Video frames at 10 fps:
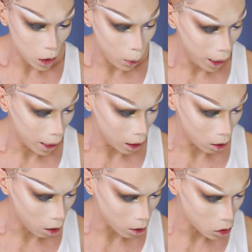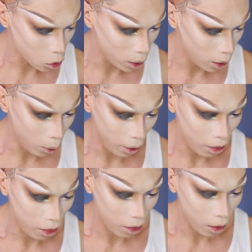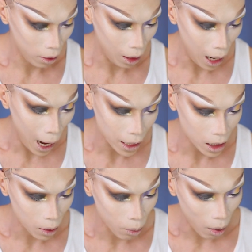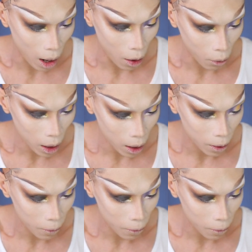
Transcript: see whether I can contour with the lighter brown.